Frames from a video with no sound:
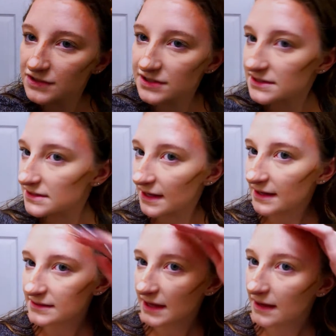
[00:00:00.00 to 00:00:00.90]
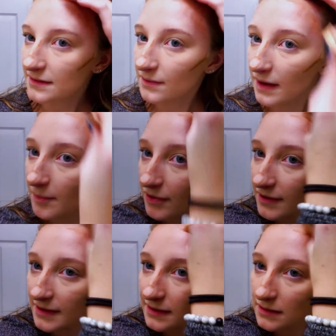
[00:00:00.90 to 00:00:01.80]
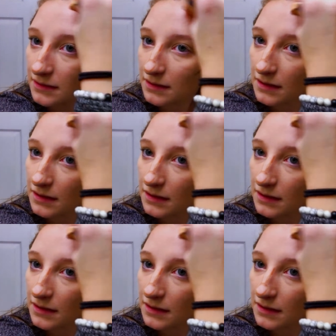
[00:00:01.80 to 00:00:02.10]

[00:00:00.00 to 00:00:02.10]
just stay exactly where I put it.